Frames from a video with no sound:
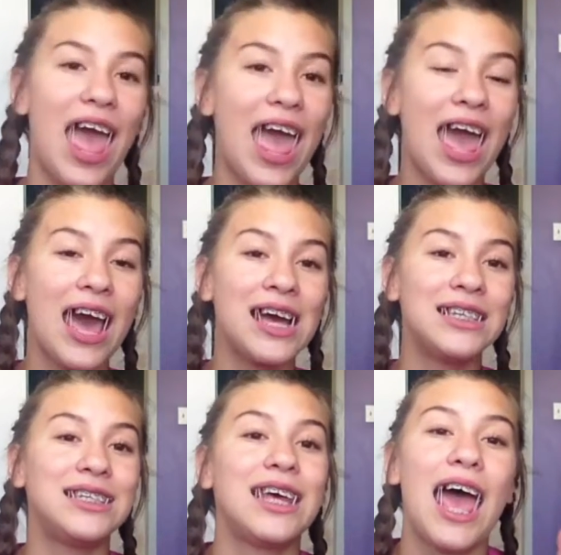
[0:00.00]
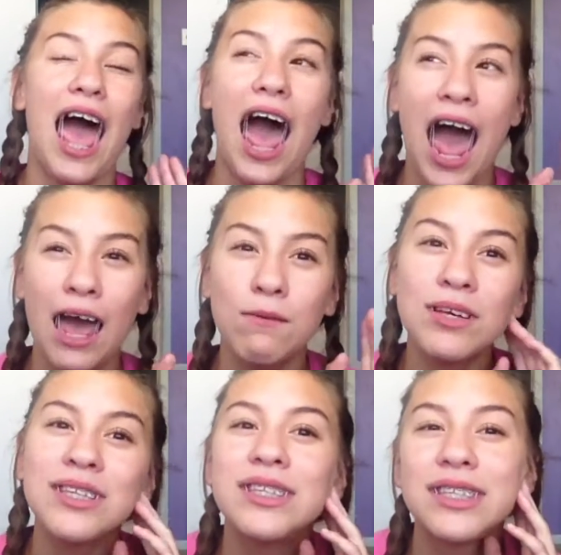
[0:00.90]
And I
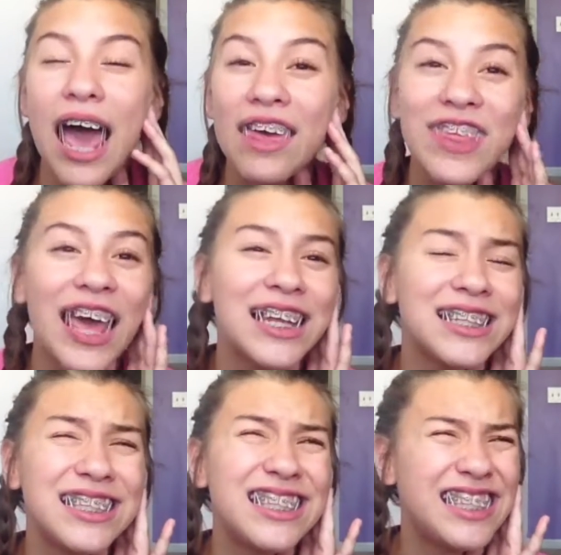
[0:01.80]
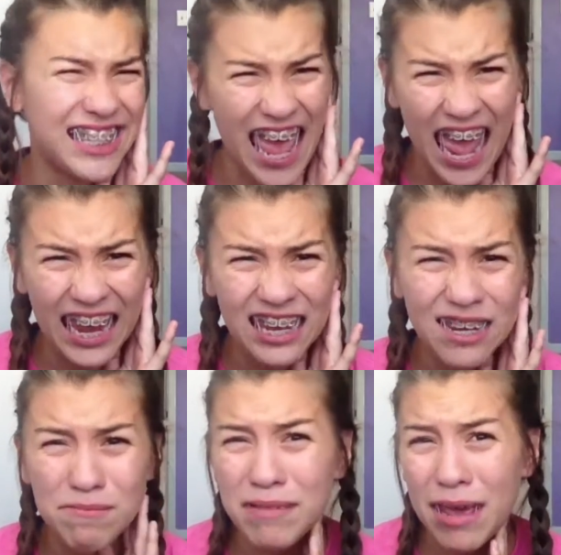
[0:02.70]
was, I think, 10
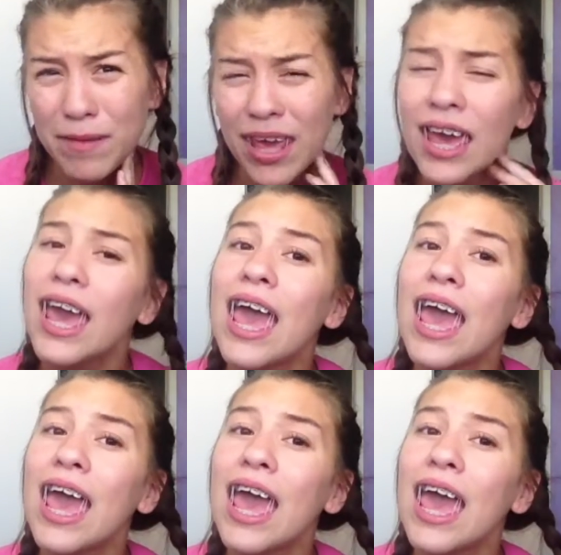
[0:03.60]
maybe?